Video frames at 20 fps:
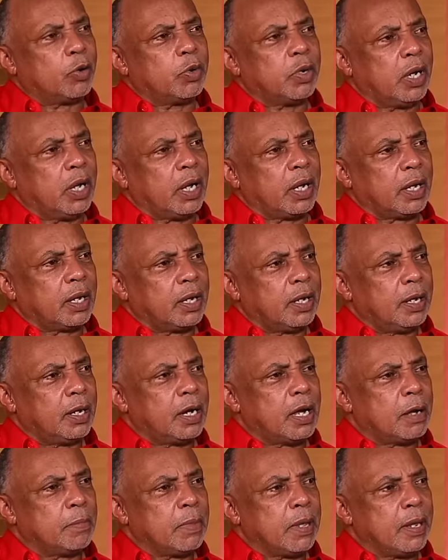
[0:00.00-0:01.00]
out there, you
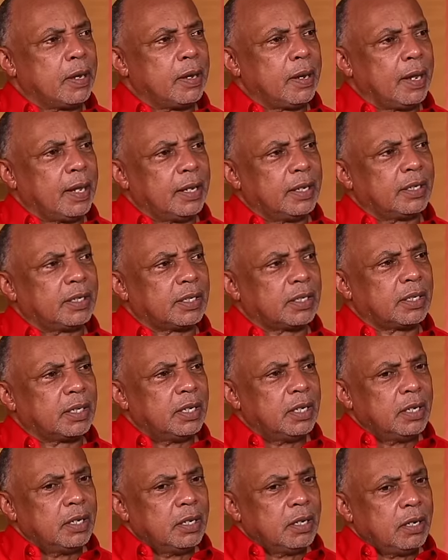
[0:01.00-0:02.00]
know what I mean, is
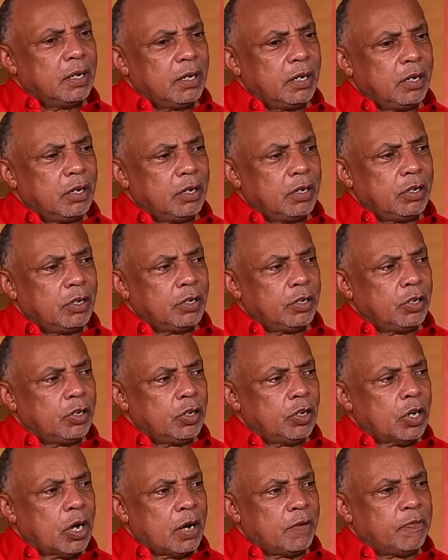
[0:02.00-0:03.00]

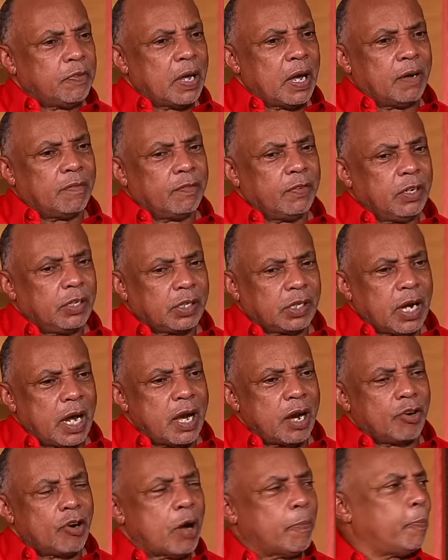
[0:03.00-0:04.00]
you have to have this
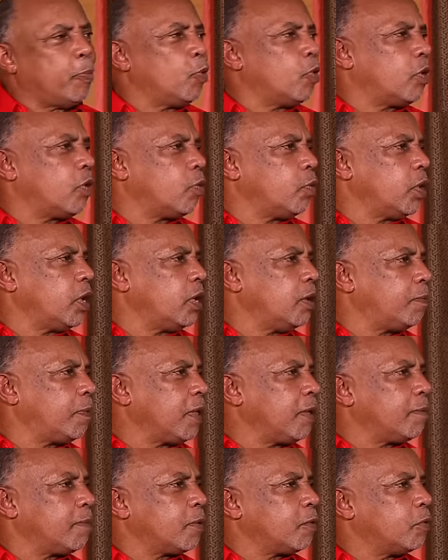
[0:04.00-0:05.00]
kind of rapport with the
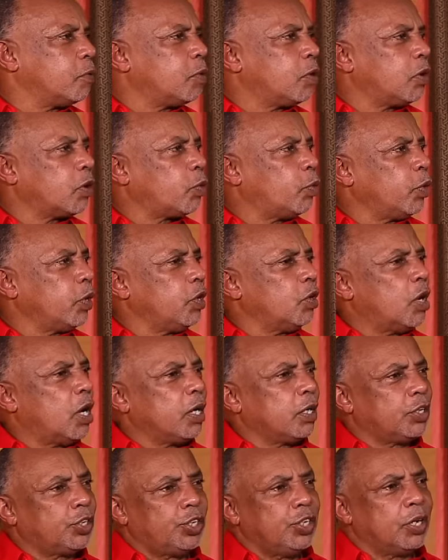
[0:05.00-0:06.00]
people who work with you
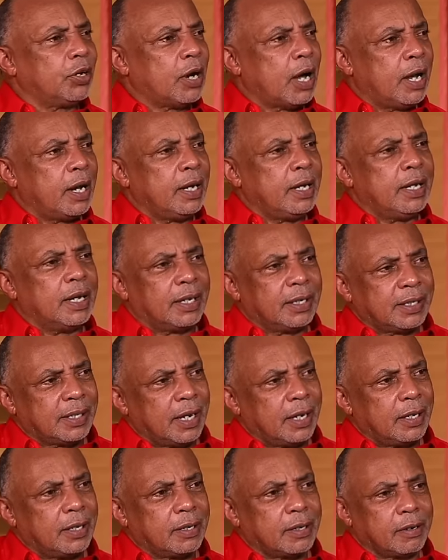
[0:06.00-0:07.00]
and share ideas
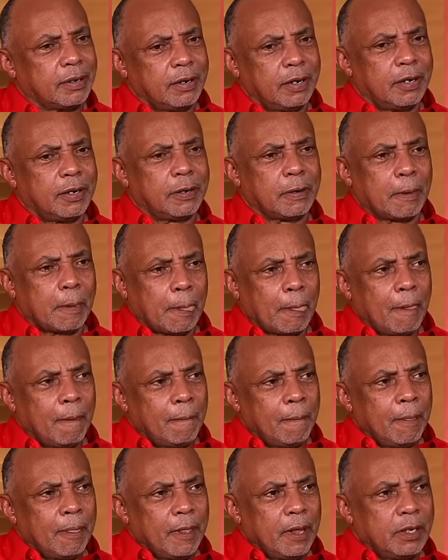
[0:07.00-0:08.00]
and, you know,
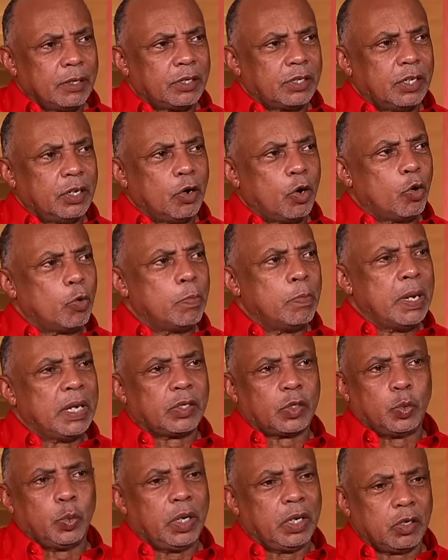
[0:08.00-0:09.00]
see how
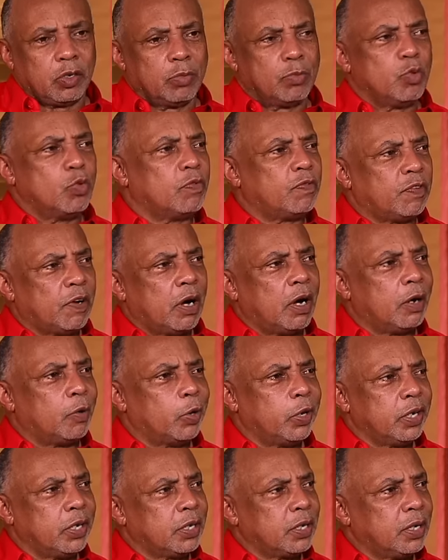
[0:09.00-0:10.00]
best way to move
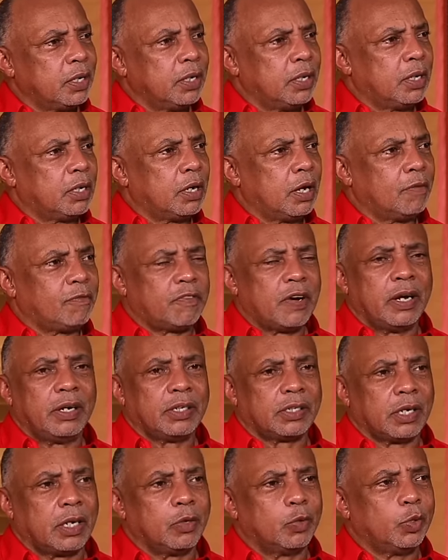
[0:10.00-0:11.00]
forward, yeah, and
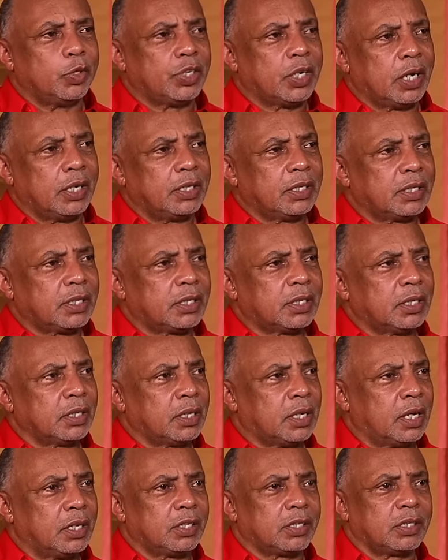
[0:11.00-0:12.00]
find solutions.
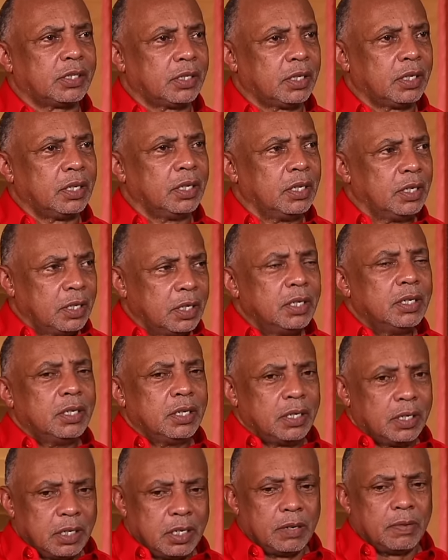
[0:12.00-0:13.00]
Cause, makes sense,
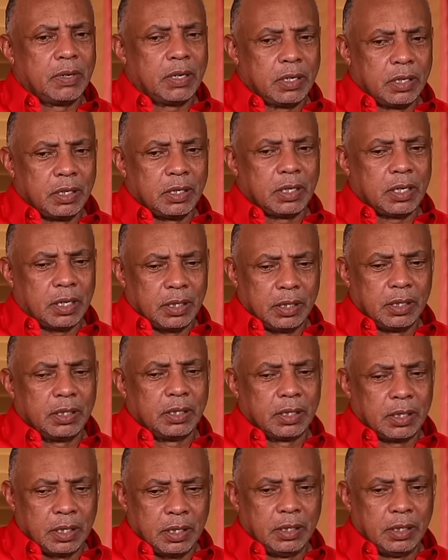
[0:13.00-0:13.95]
man. Makes sense, man. Makes sense.